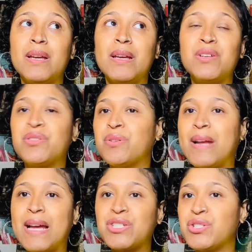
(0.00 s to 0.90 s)

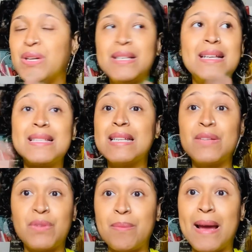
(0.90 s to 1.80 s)
international, it doesn't
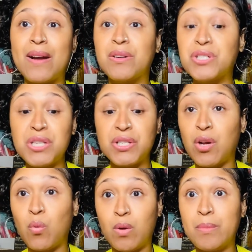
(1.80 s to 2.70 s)
even matter, just
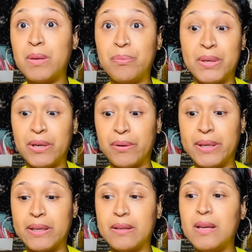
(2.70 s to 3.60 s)
a woman,
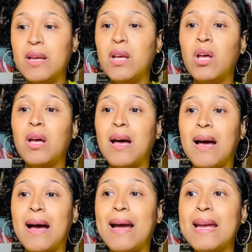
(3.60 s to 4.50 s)
period.
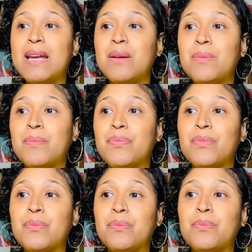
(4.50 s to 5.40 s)
I
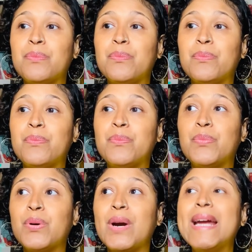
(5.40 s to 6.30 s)

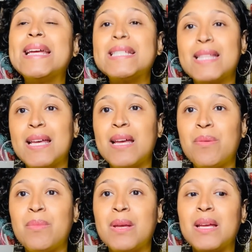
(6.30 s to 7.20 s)
praise them